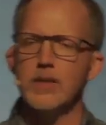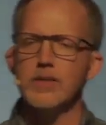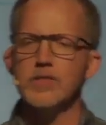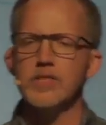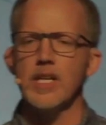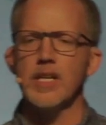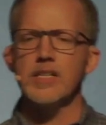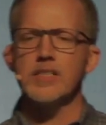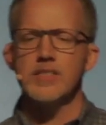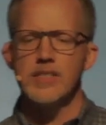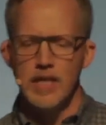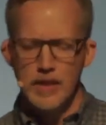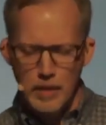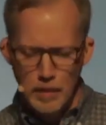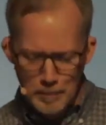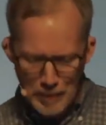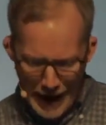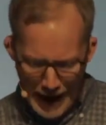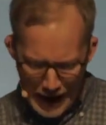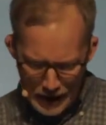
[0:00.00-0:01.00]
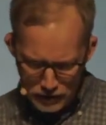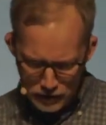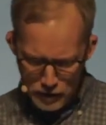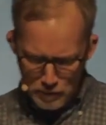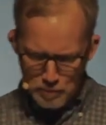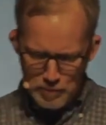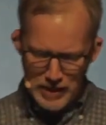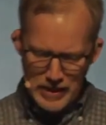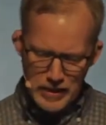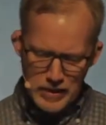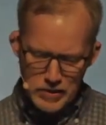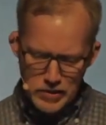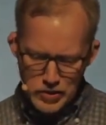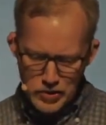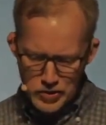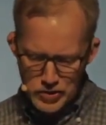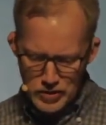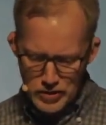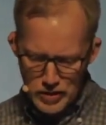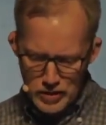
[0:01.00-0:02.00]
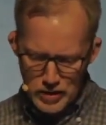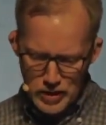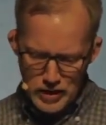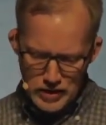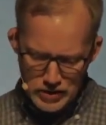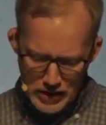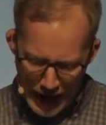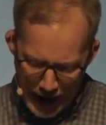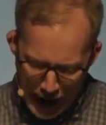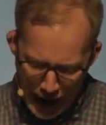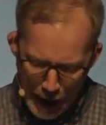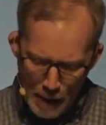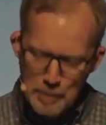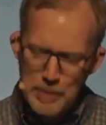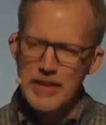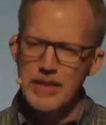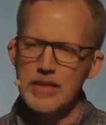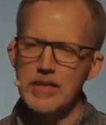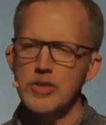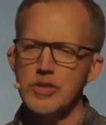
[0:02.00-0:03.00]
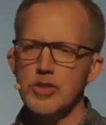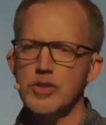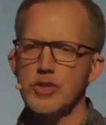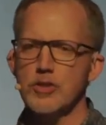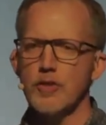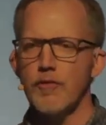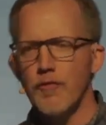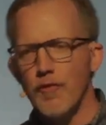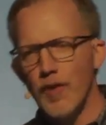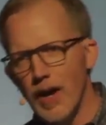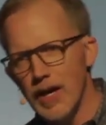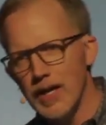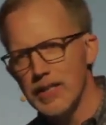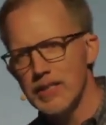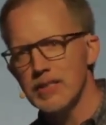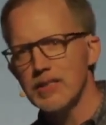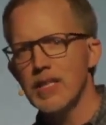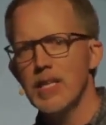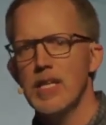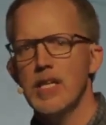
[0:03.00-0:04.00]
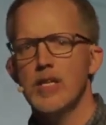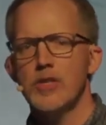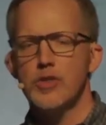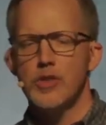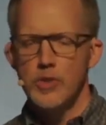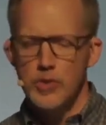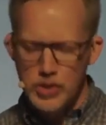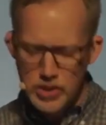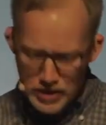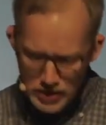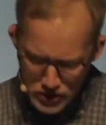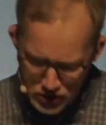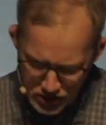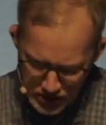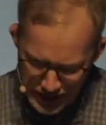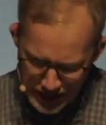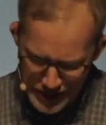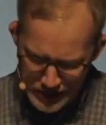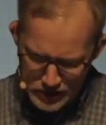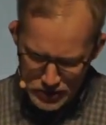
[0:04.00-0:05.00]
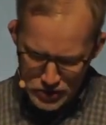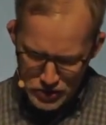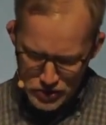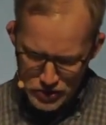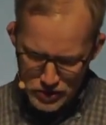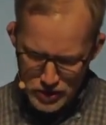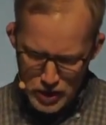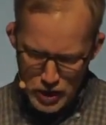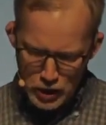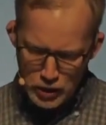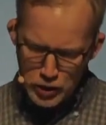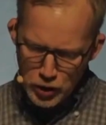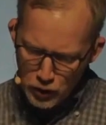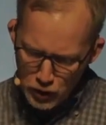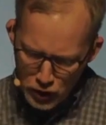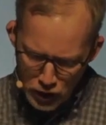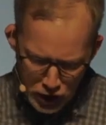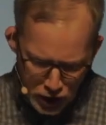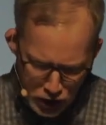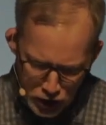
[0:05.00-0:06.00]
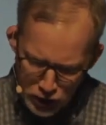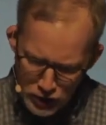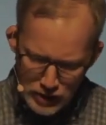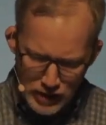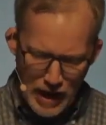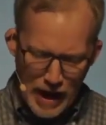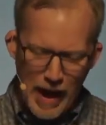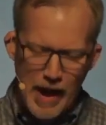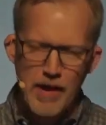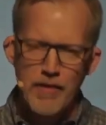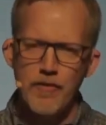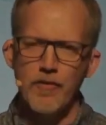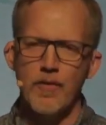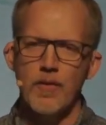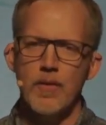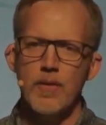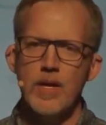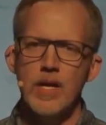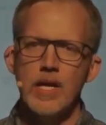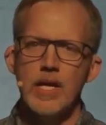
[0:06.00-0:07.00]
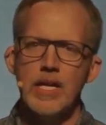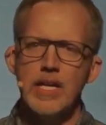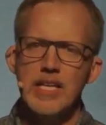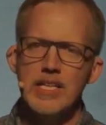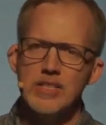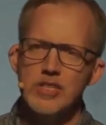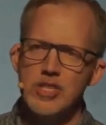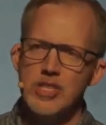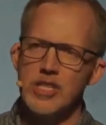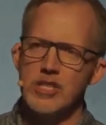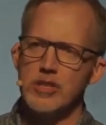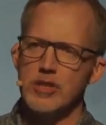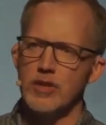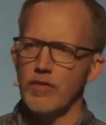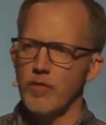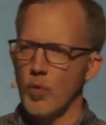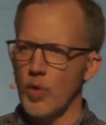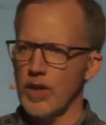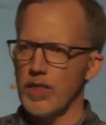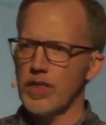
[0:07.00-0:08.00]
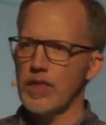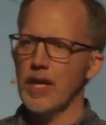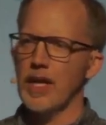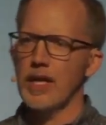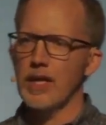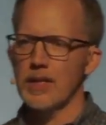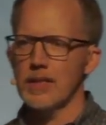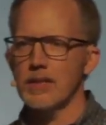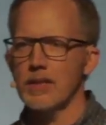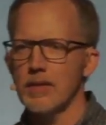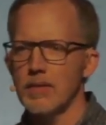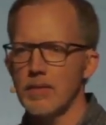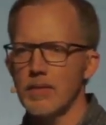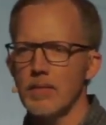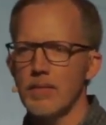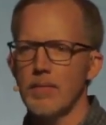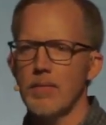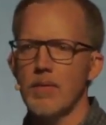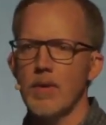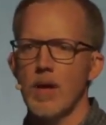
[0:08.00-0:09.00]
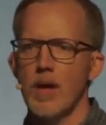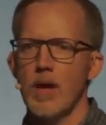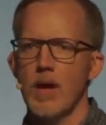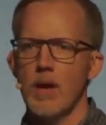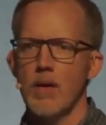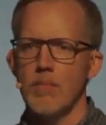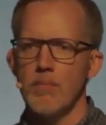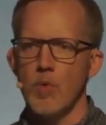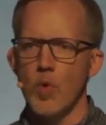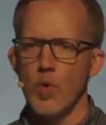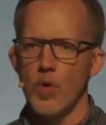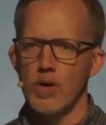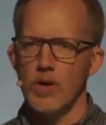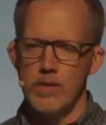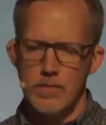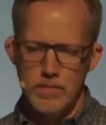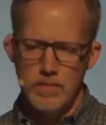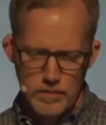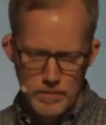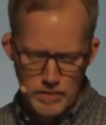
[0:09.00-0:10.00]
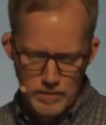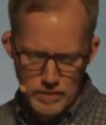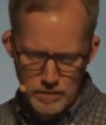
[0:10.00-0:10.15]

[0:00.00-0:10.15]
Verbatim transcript: tells us that the path to peace, to happiness, to fun, to success, to the good life consists of one thing more.